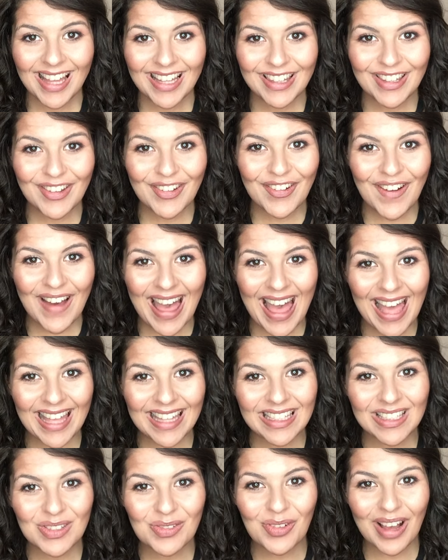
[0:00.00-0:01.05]
Hello
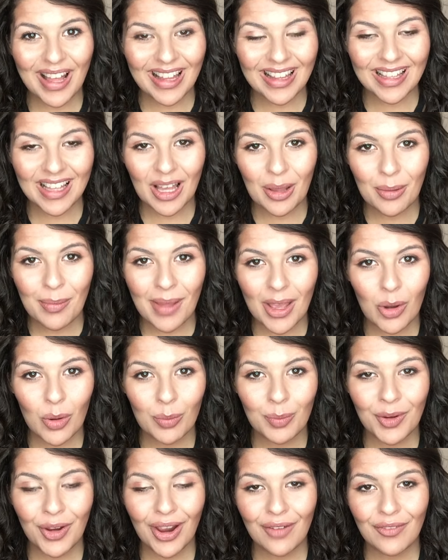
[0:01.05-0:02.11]
and welcome. I
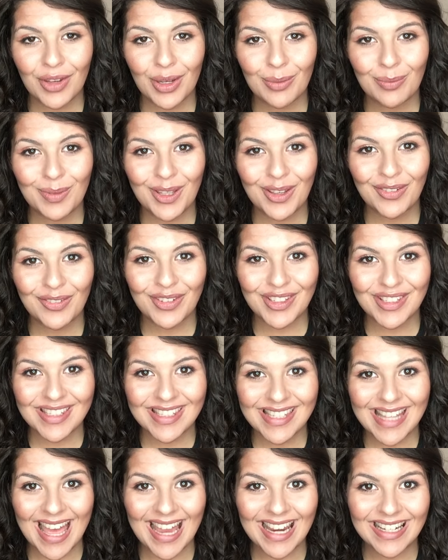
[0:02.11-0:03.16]
hope you're having a beautiful
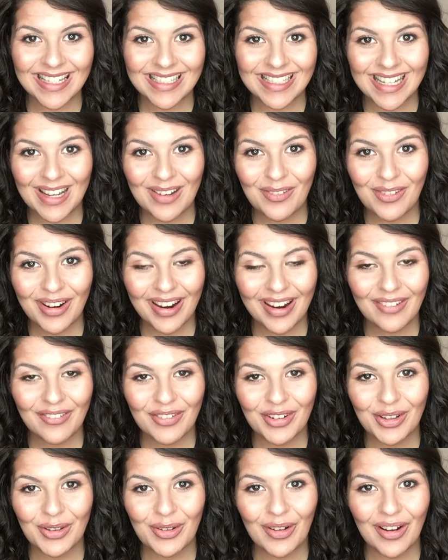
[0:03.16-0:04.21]
Saturday
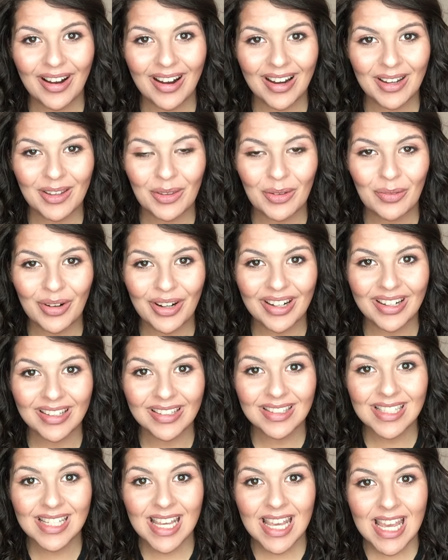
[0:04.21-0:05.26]
wherever you are in the
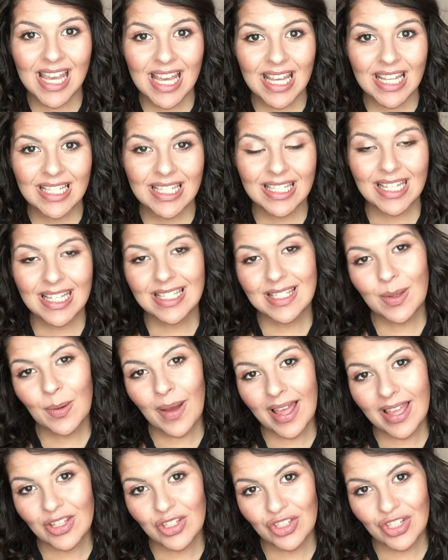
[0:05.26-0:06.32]
world. Today's
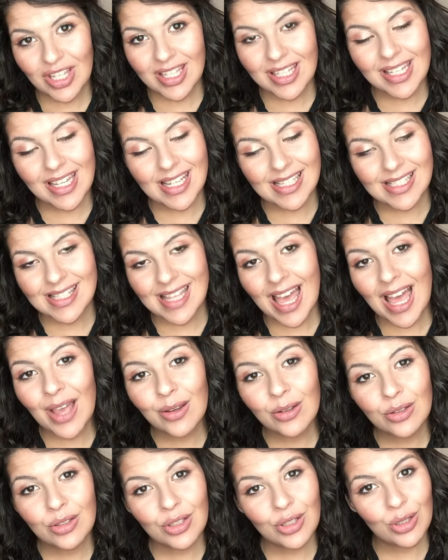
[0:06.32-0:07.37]
question is,
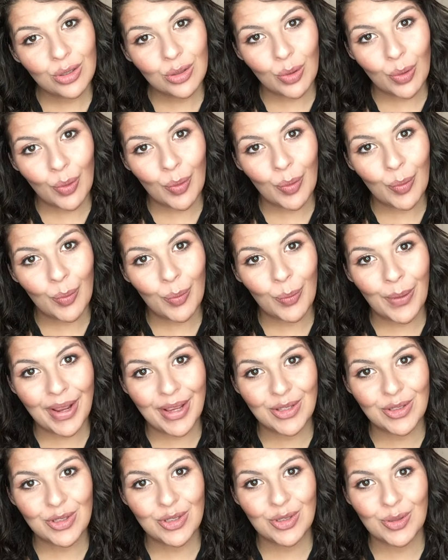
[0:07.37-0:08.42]
how do you know
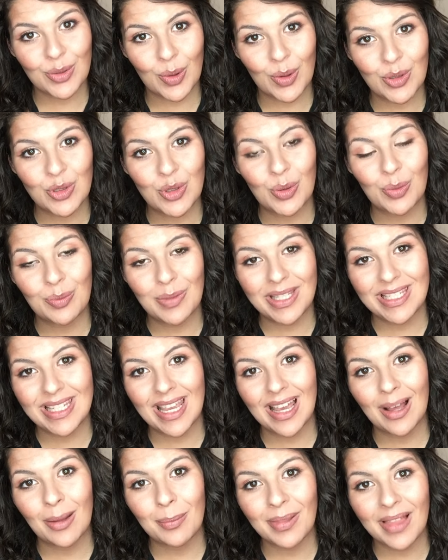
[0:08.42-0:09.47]
which social
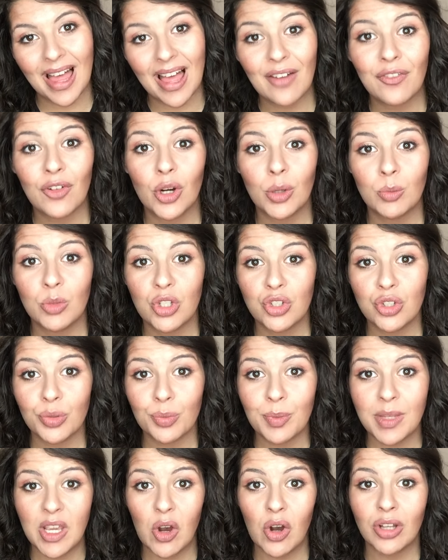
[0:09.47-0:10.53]
media platform you should
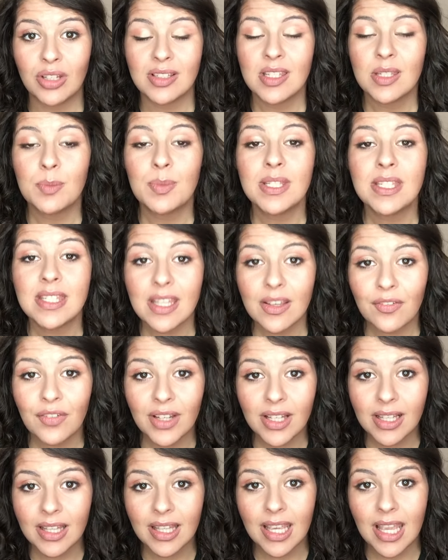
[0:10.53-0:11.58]
be on,
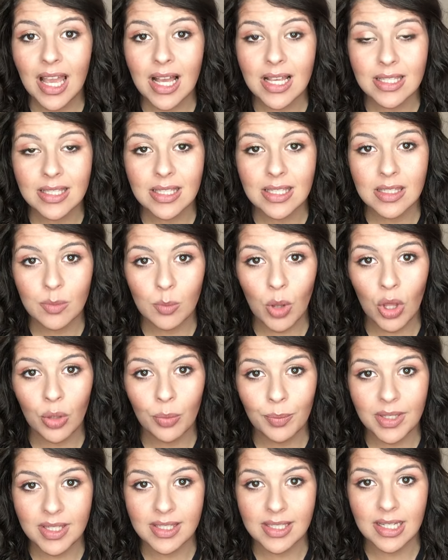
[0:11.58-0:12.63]
specifically as a small
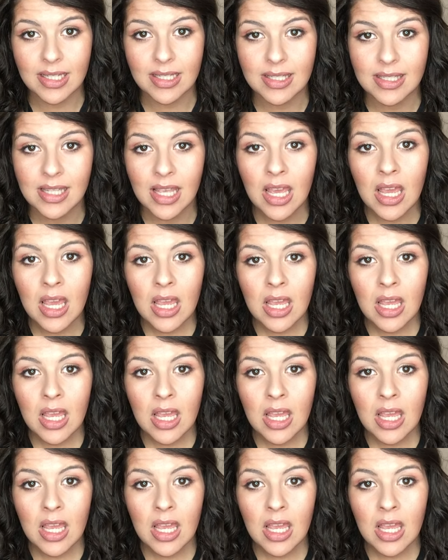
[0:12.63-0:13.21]
business?